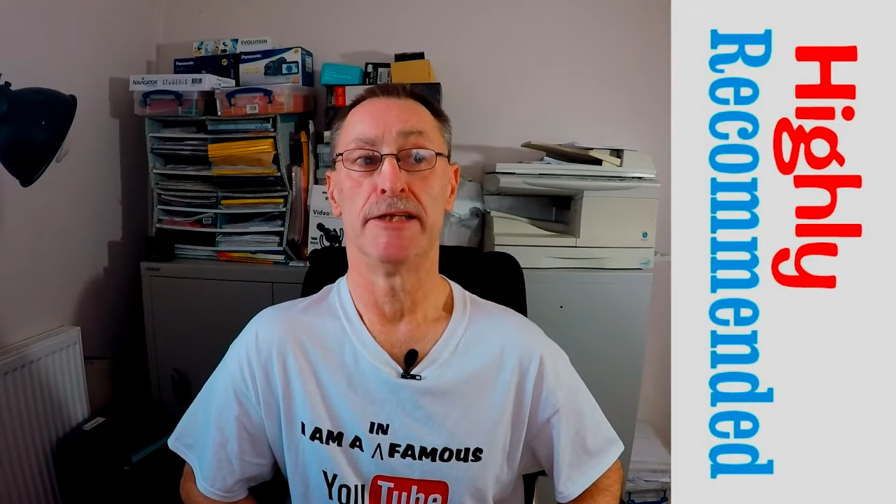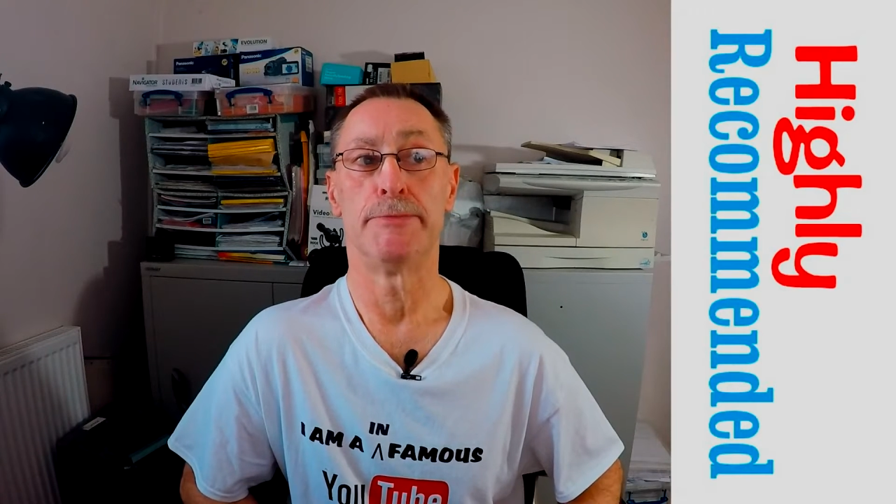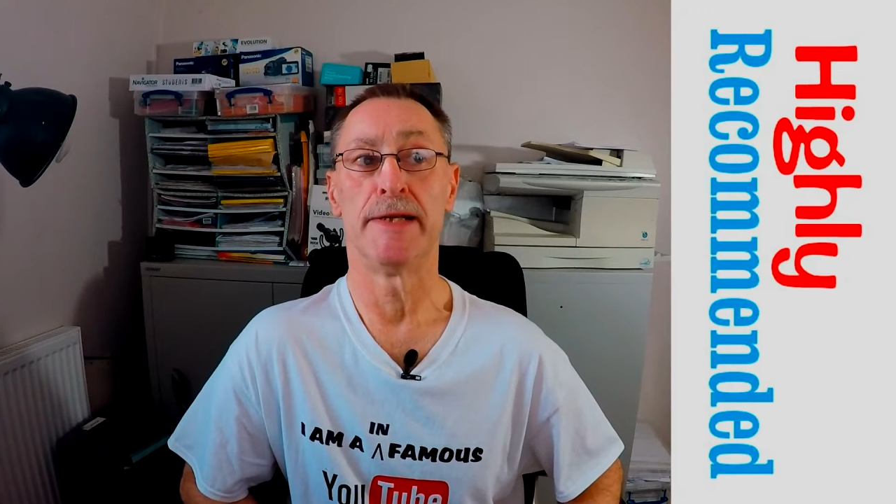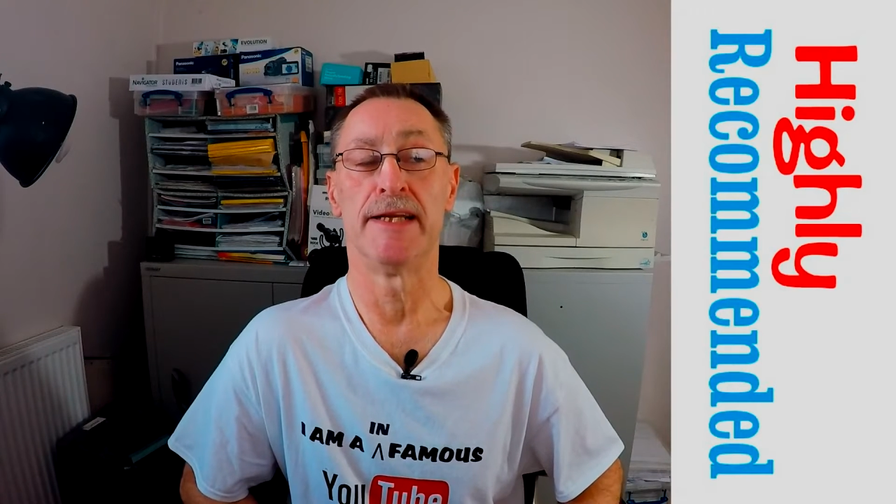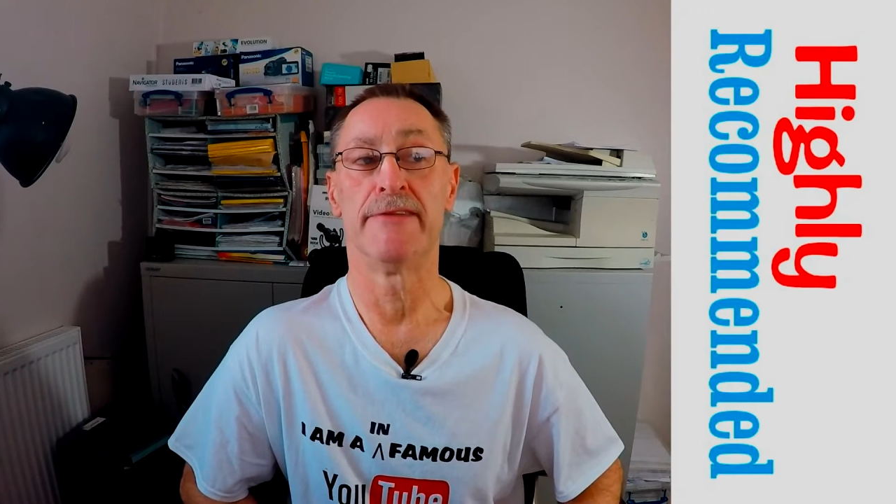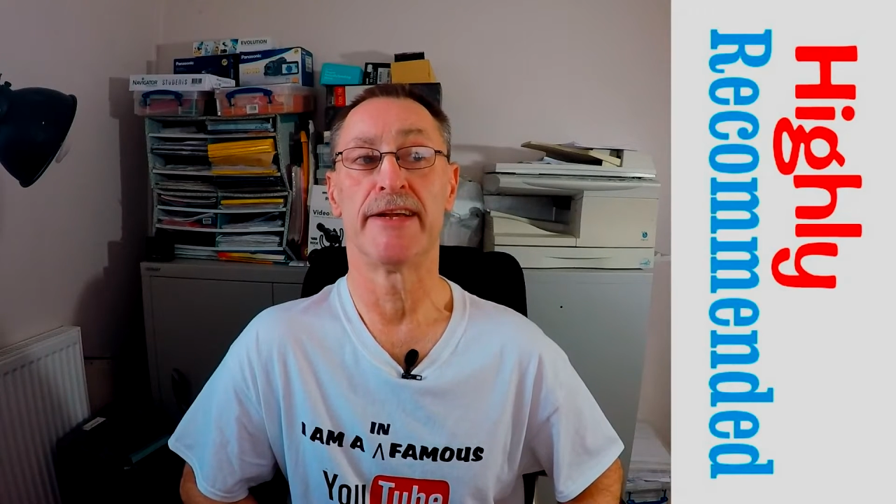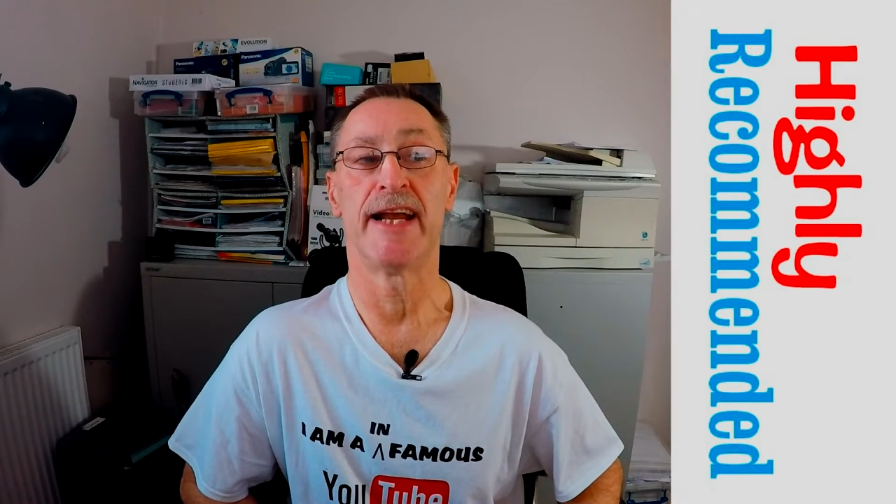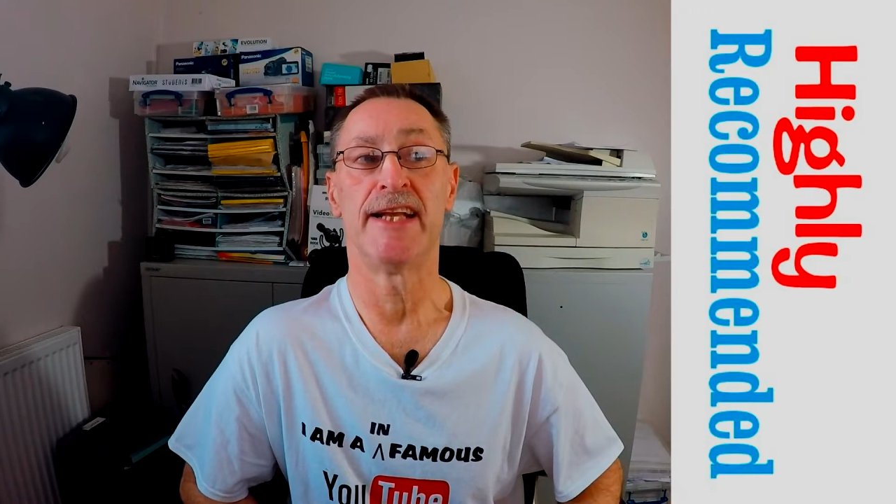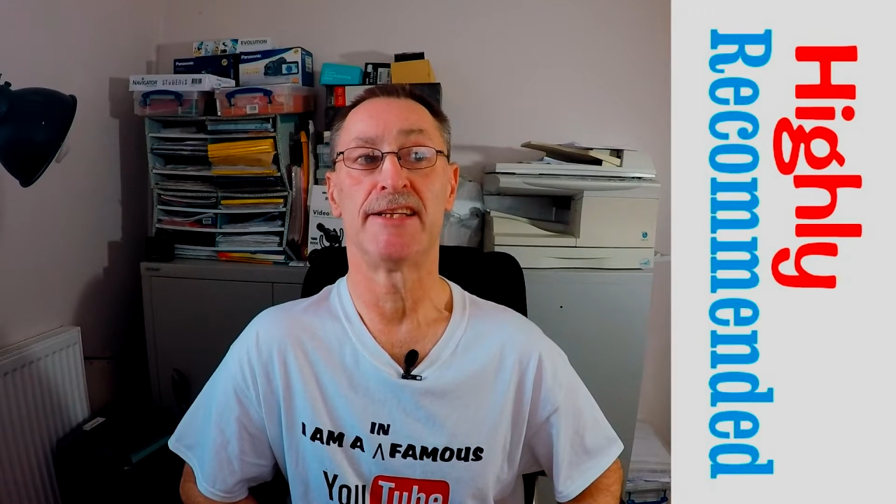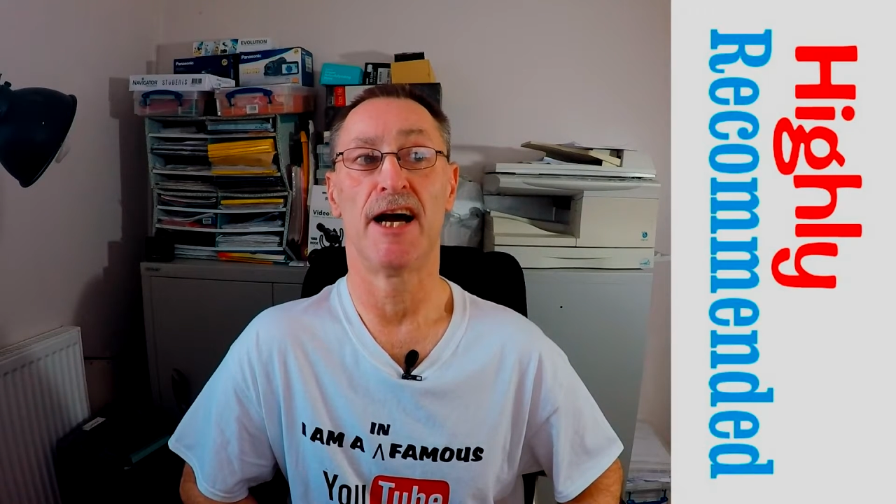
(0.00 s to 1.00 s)
has been living
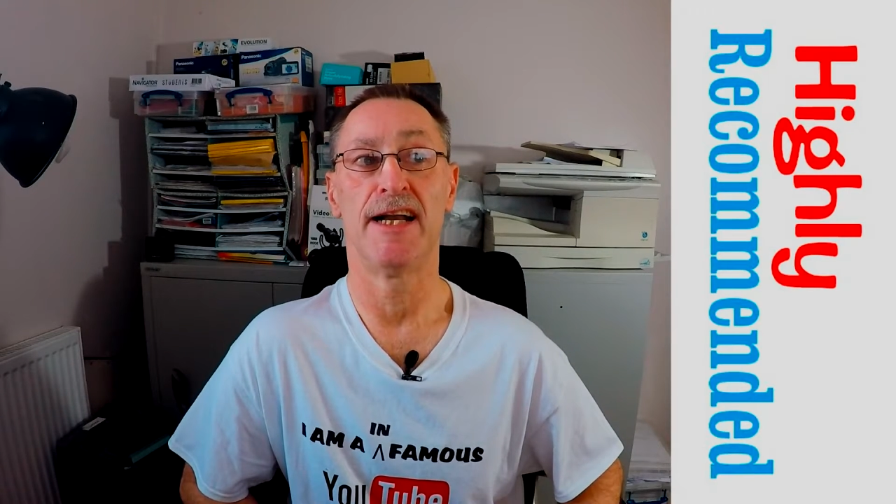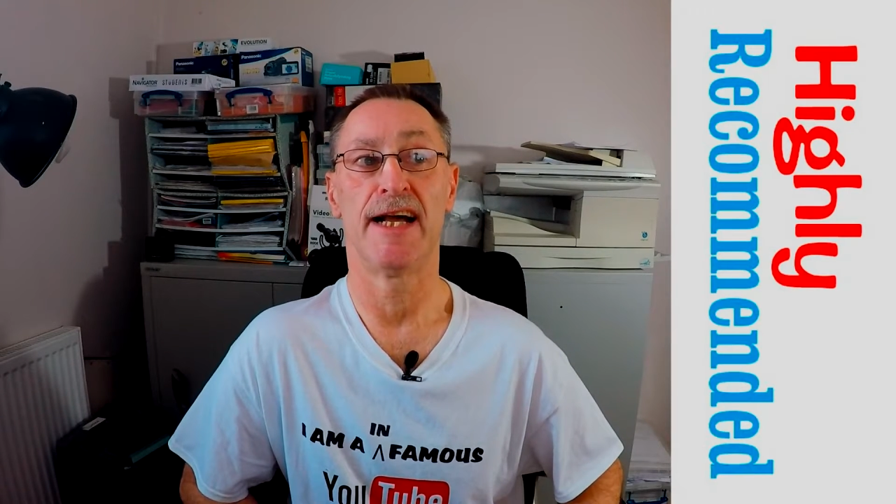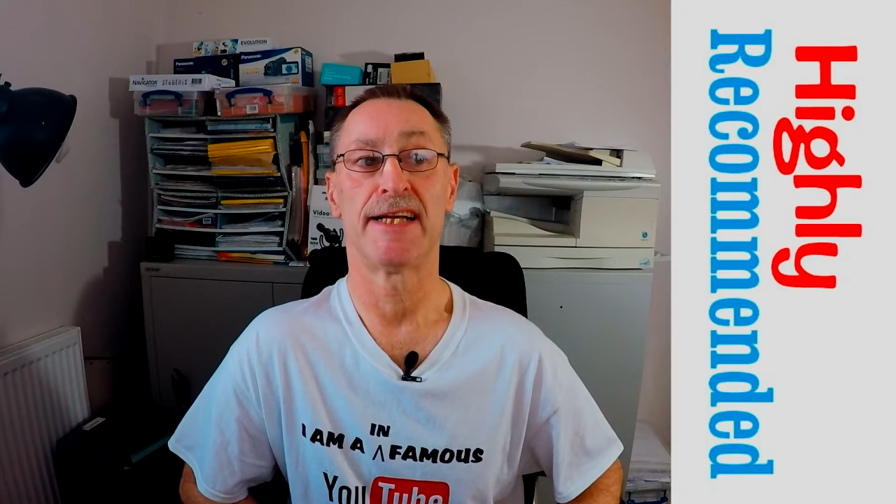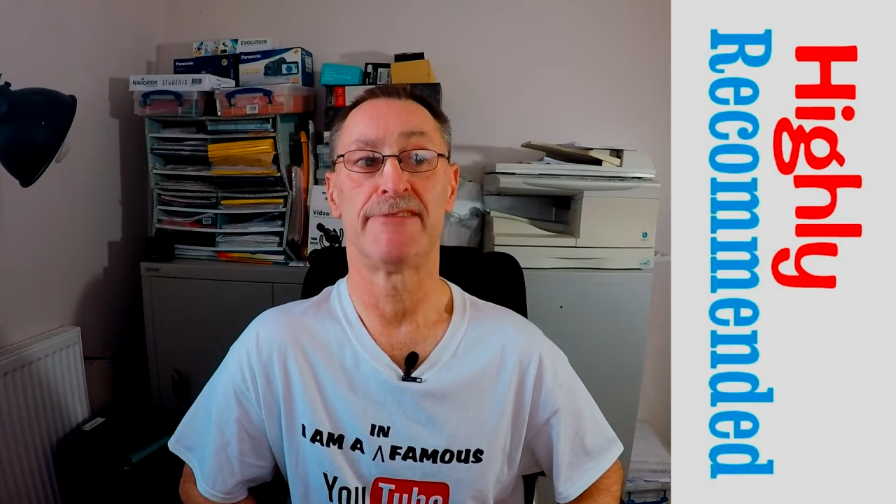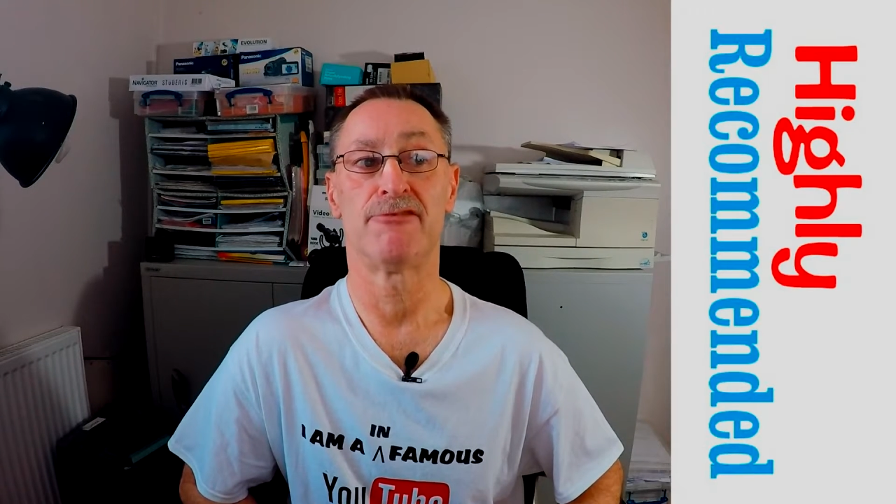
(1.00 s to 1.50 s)
in Thailand